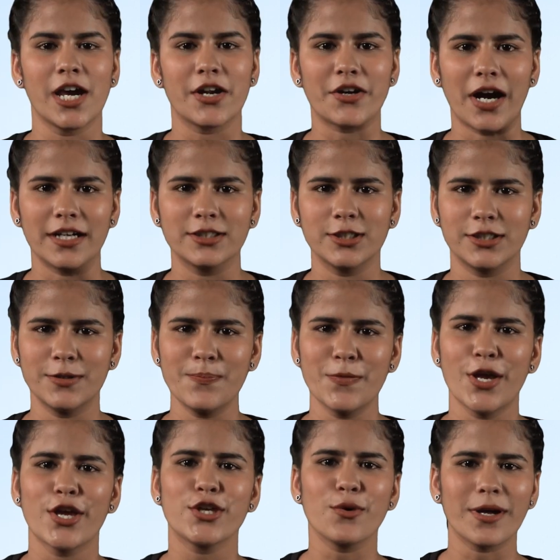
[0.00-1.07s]
Rather,
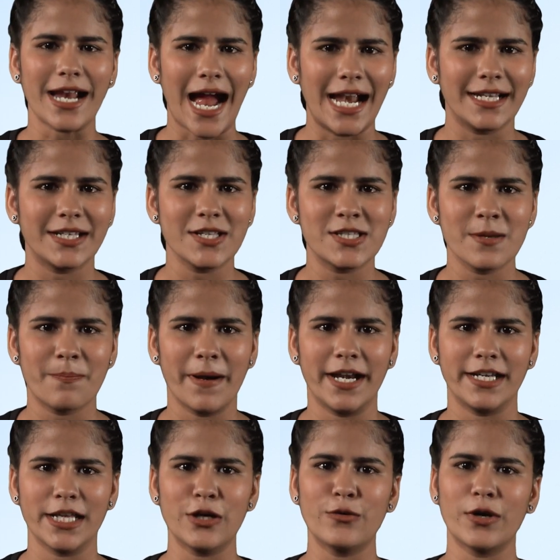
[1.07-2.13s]
you are
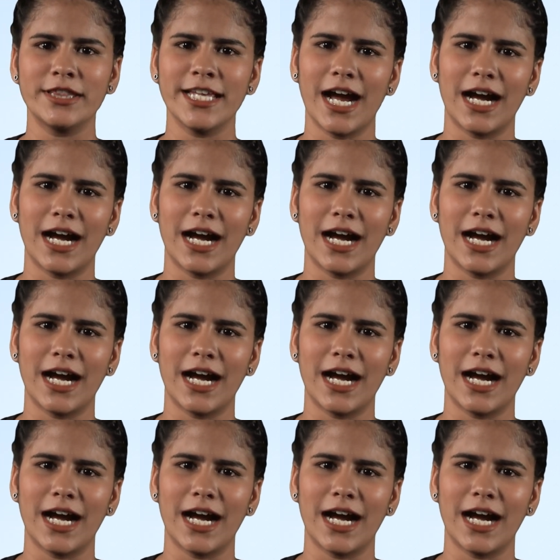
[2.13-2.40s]
anticipating what the